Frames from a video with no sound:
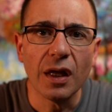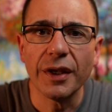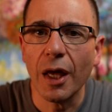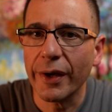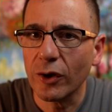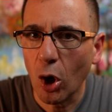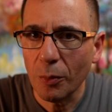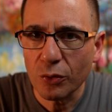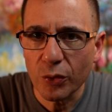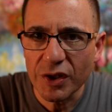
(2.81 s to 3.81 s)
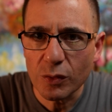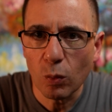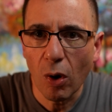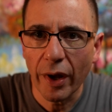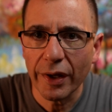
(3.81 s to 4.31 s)
Now, a common reason
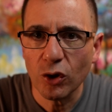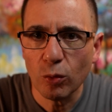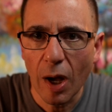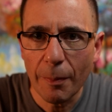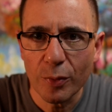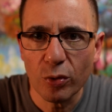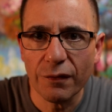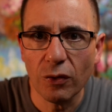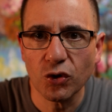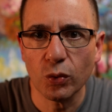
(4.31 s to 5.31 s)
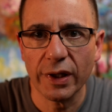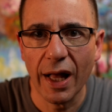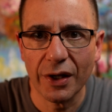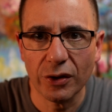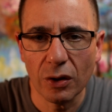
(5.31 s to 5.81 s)
why you might be referred to a
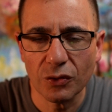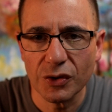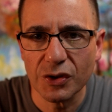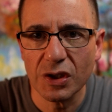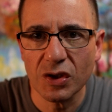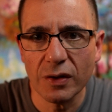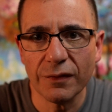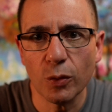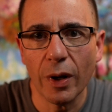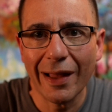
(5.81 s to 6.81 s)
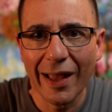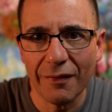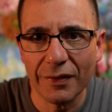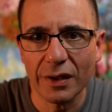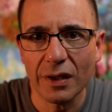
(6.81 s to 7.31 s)
cardiologist is if you are
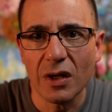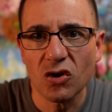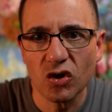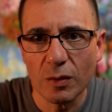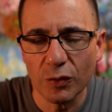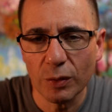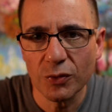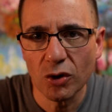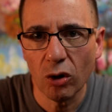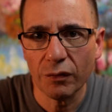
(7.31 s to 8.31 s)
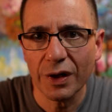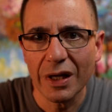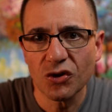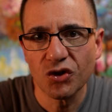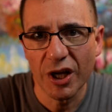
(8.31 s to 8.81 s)
having symptoms of
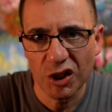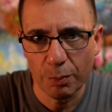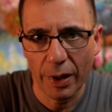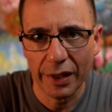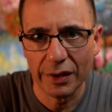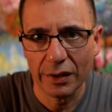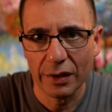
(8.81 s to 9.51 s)
chest pain.